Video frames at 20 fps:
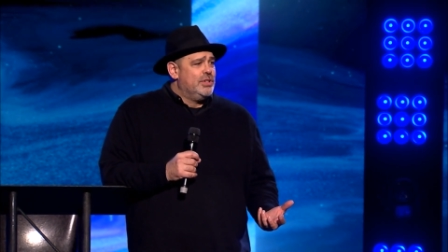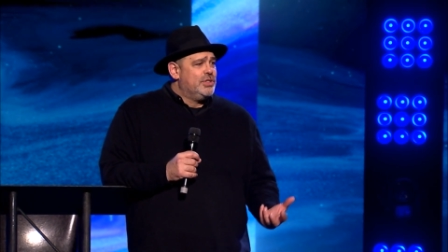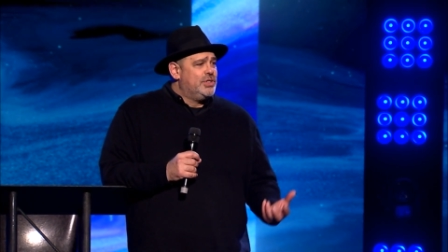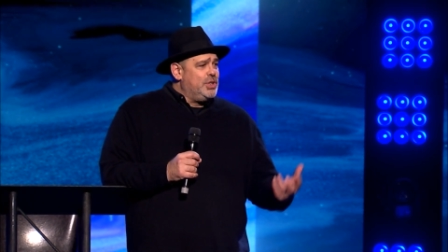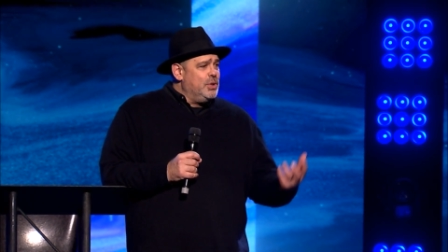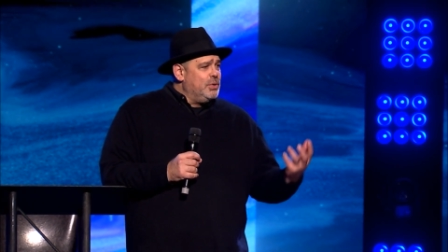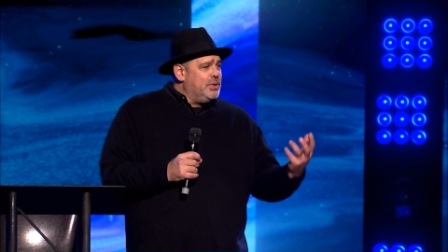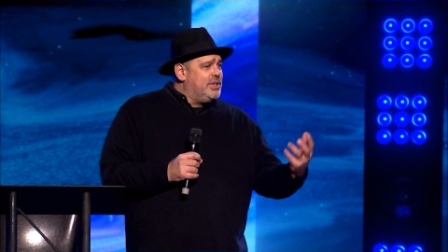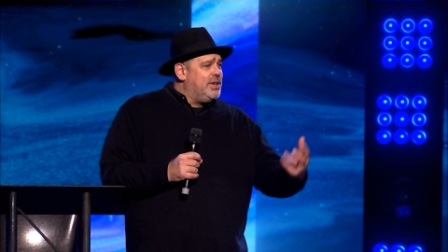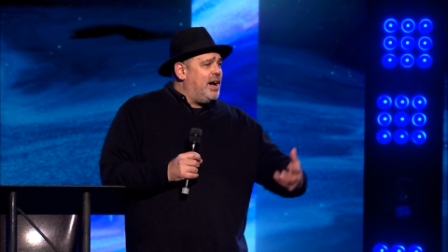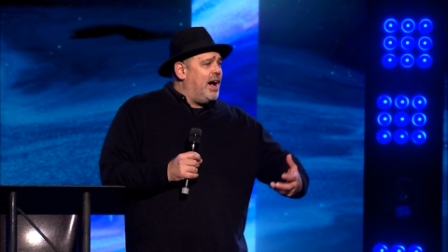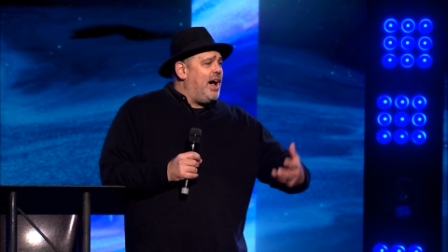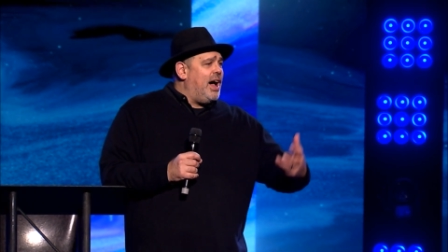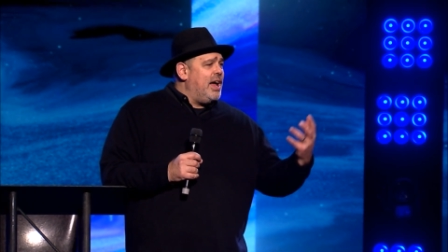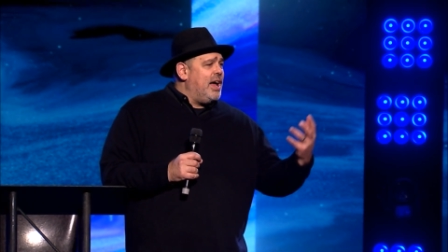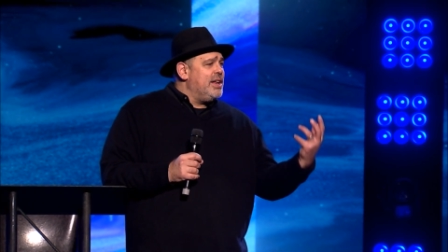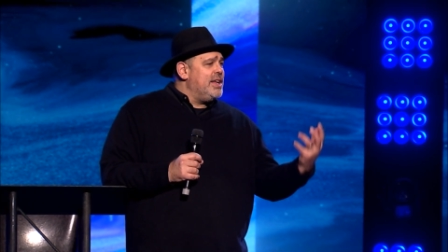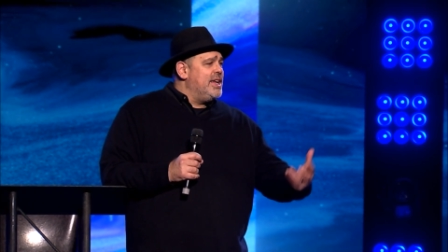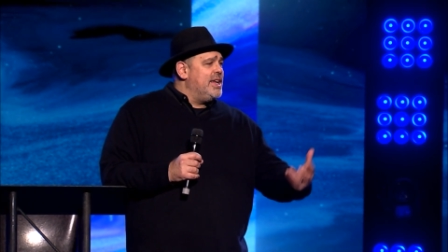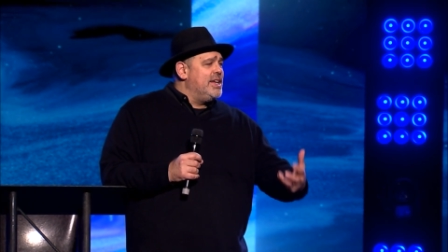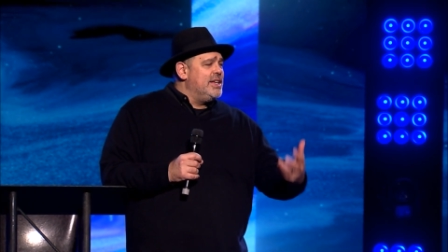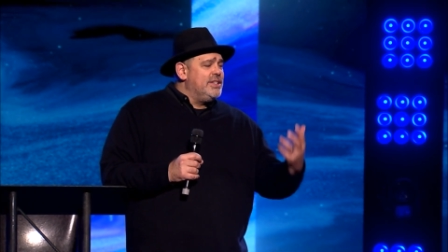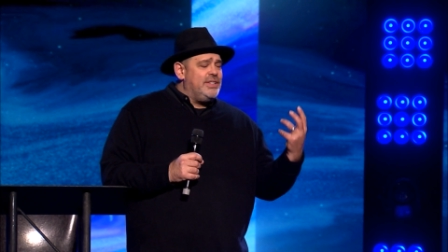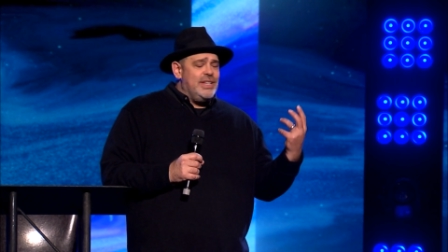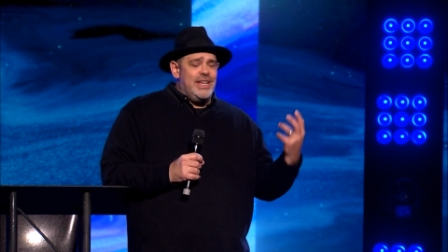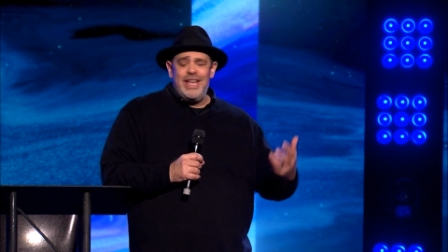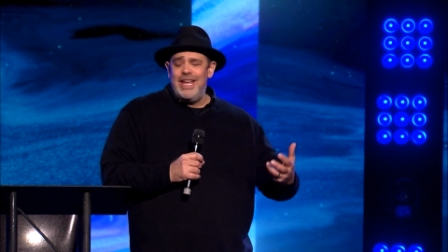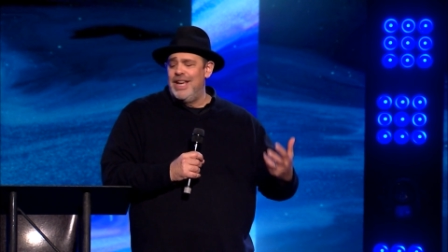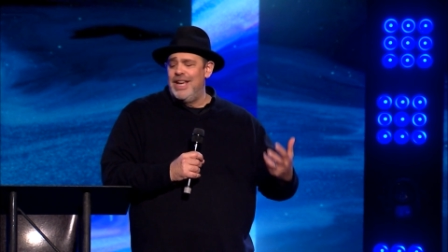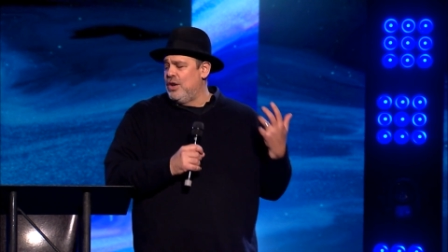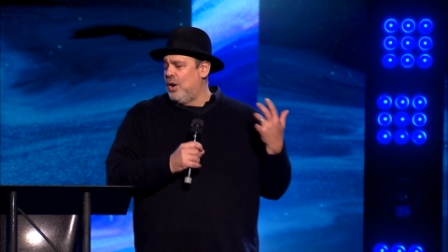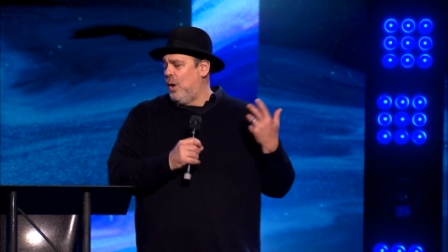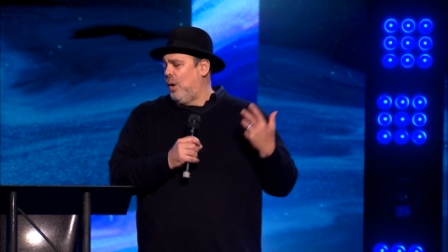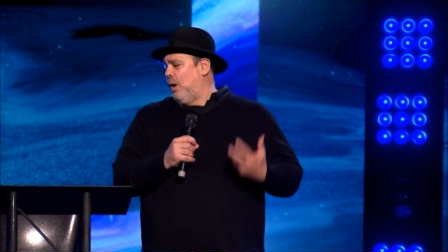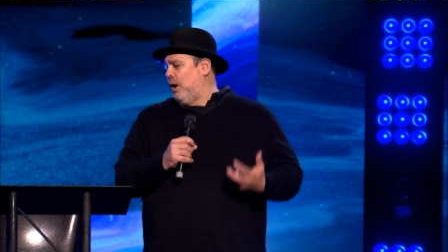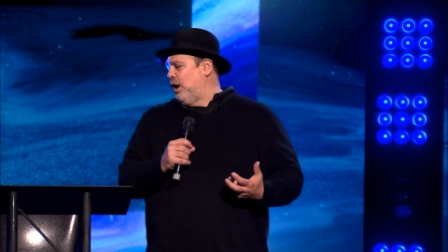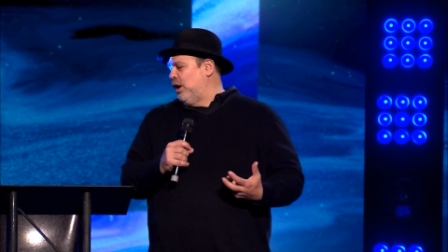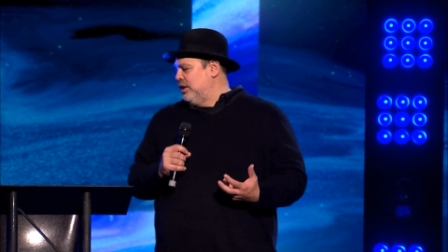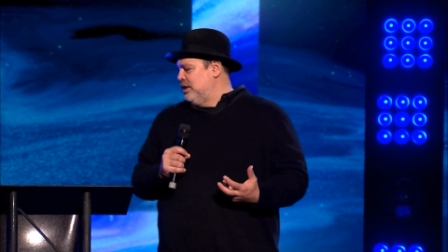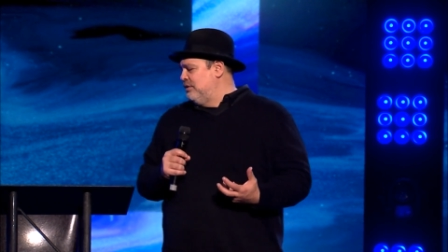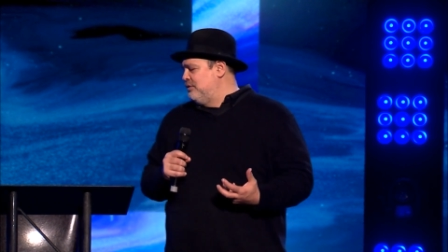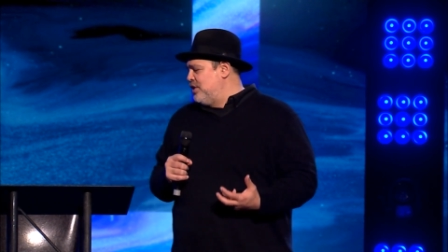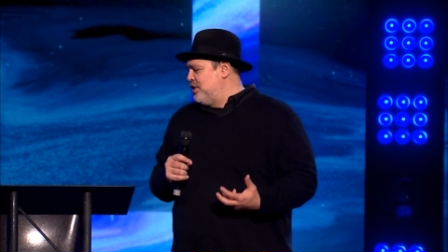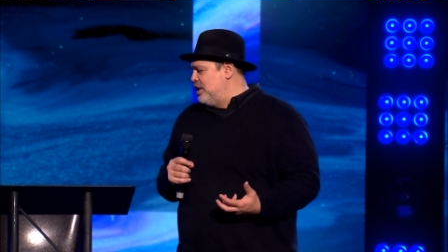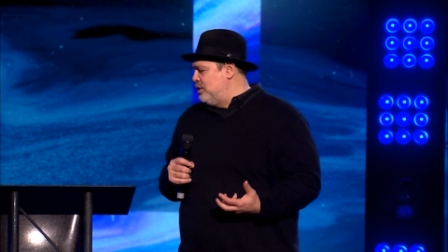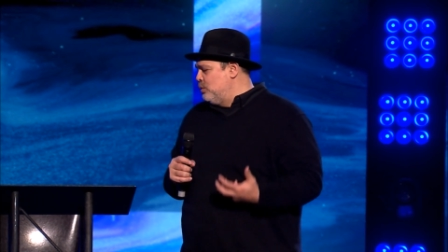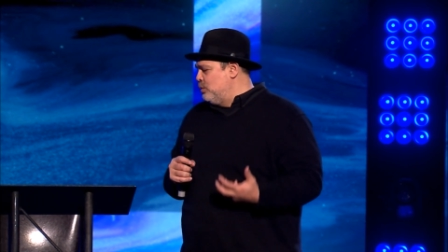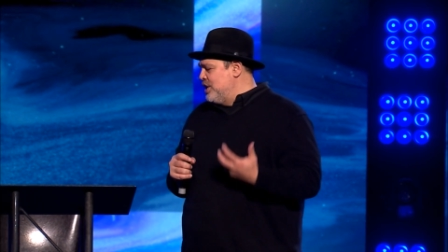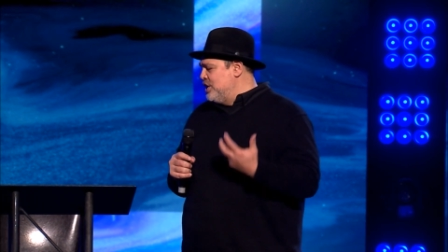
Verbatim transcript: So God is in all of it.